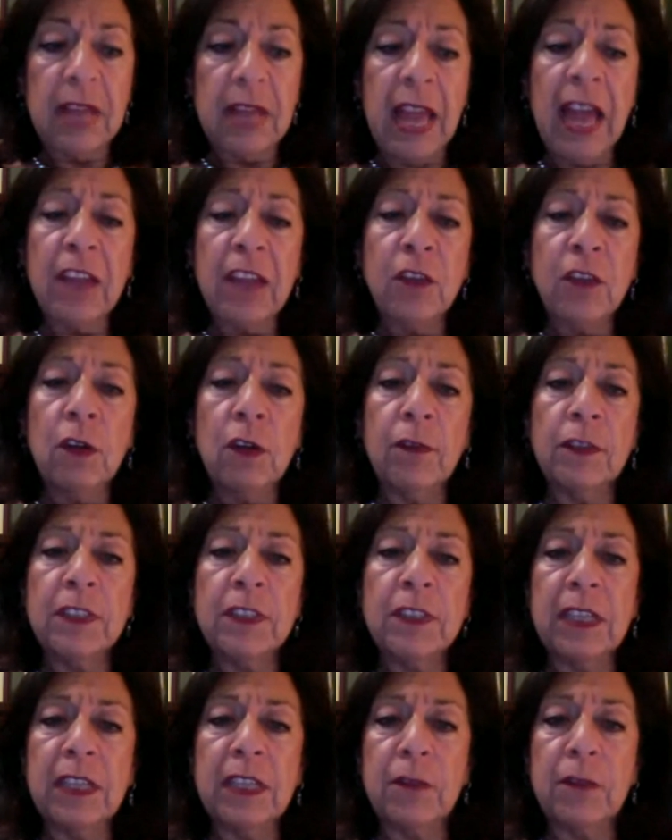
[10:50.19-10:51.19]
at
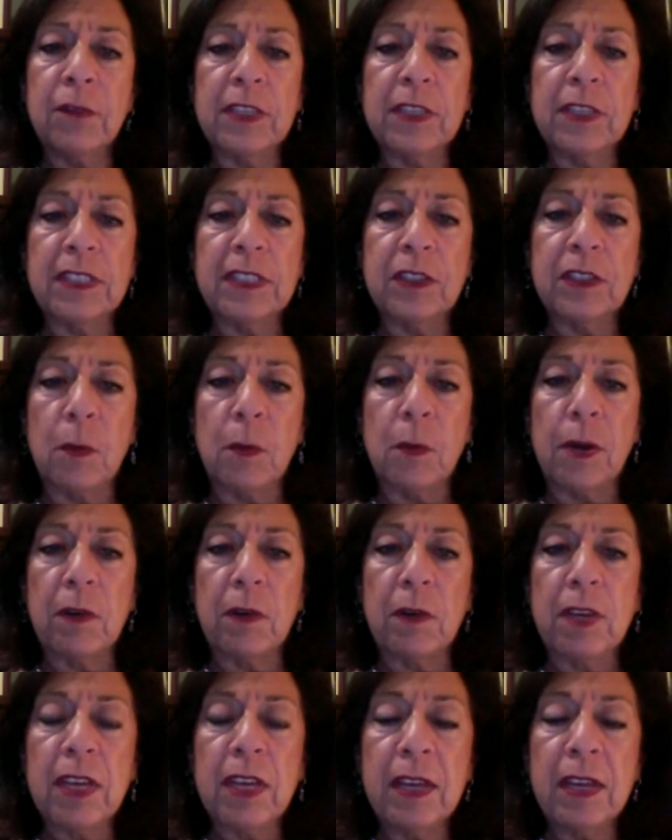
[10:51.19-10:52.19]
Universidad Francisco
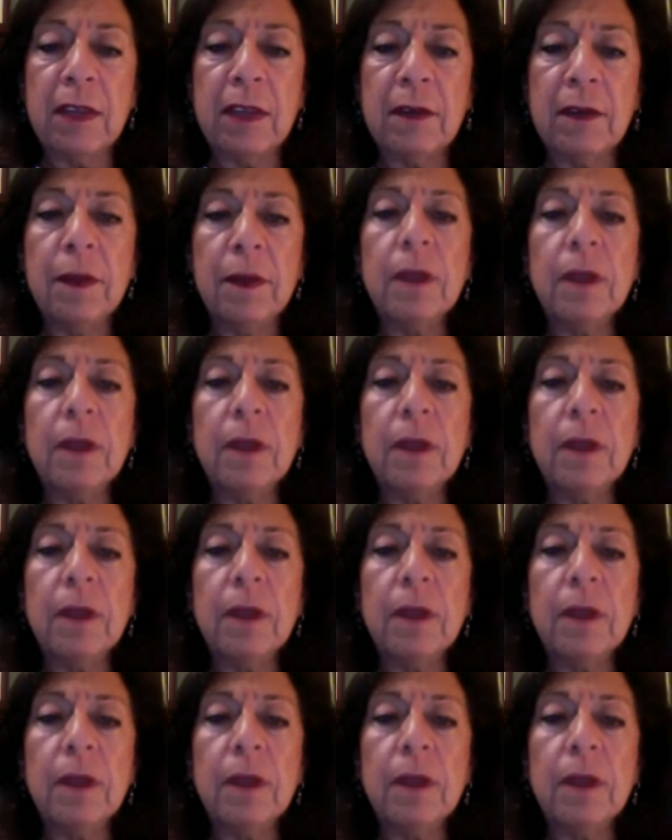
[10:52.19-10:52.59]
Marroquín